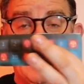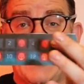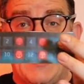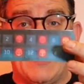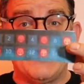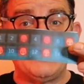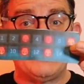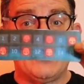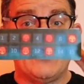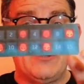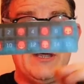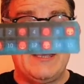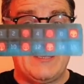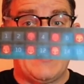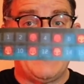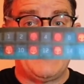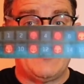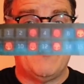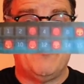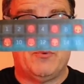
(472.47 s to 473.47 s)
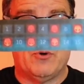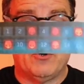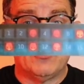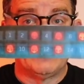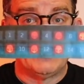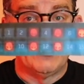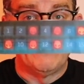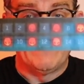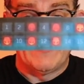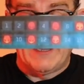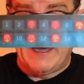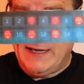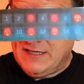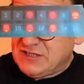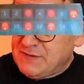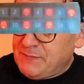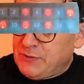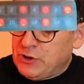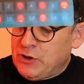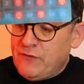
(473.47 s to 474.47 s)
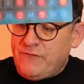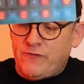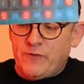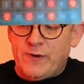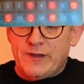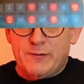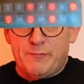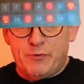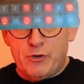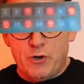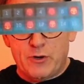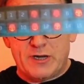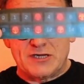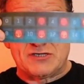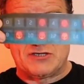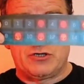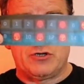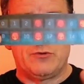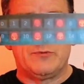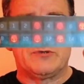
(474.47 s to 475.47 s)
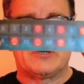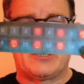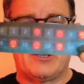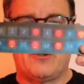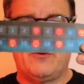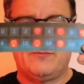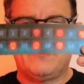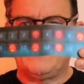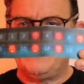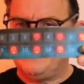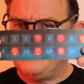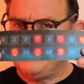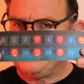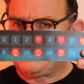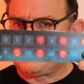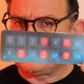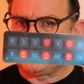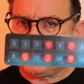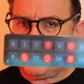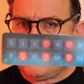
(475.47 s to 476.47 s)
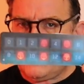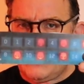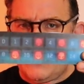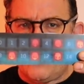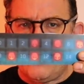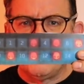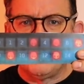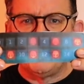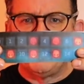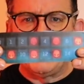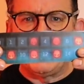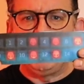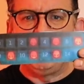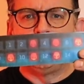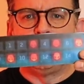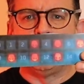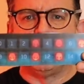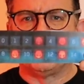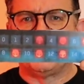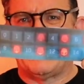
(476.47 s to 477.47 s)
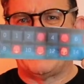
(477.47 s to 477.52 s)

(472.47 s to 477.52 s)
and you're going to get a board overlay to put over where the progress cubes go on the main board.